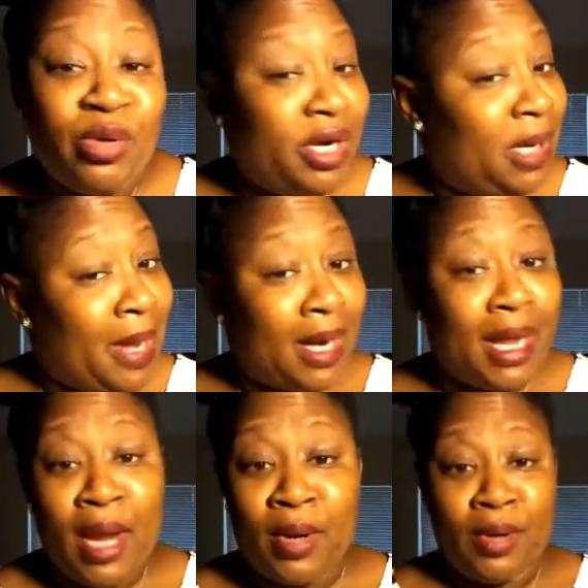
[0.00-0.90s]
ignoring
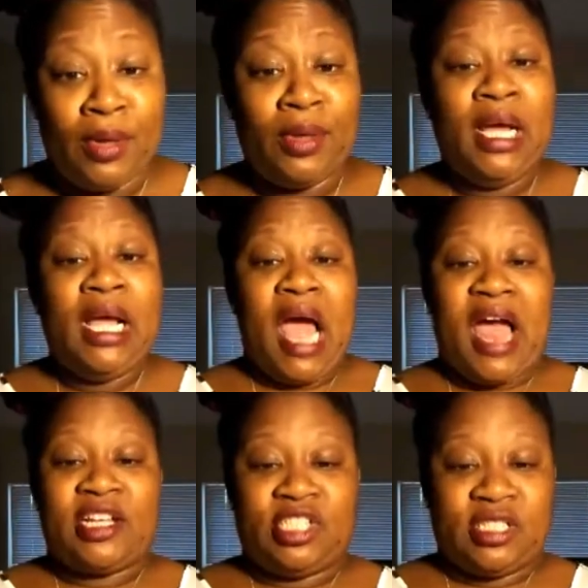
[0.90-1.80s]
anybody at all.
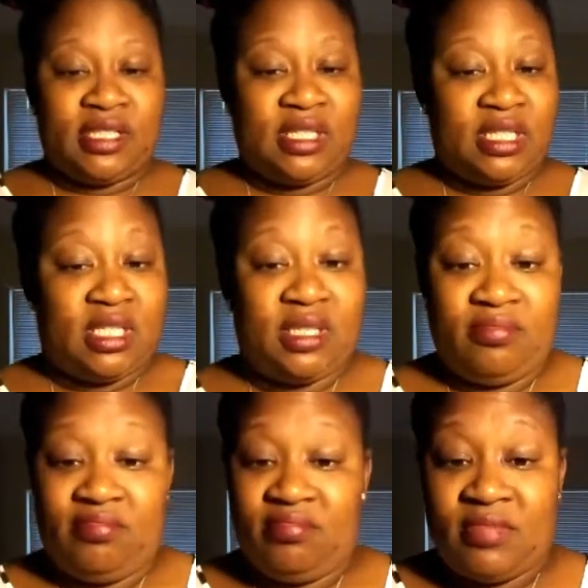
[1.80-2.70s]
I just
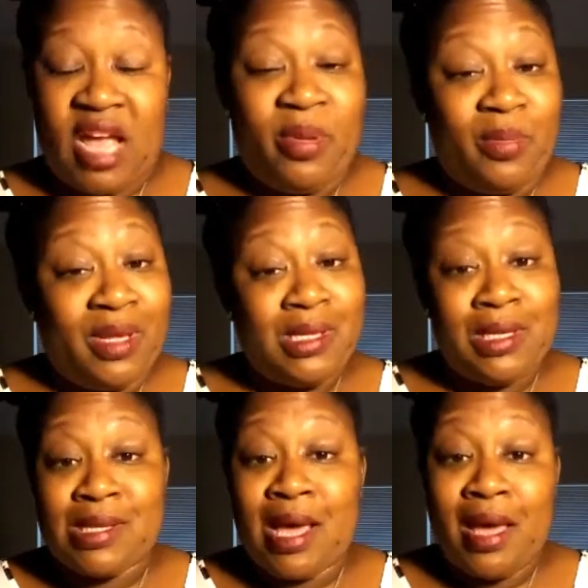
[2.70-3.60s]
have been
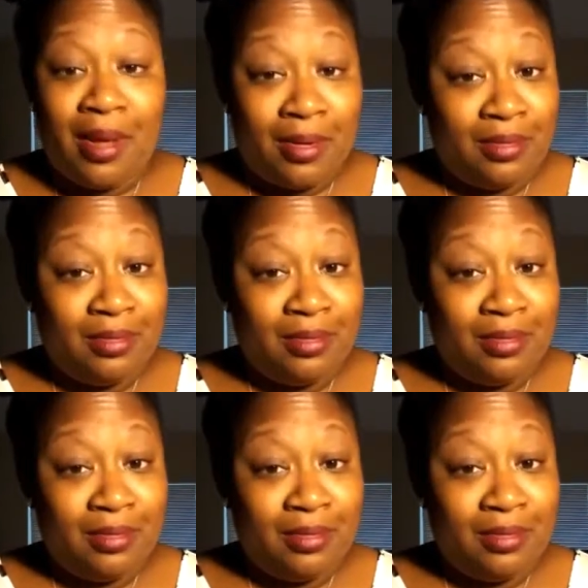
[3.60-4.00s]
busy as hell.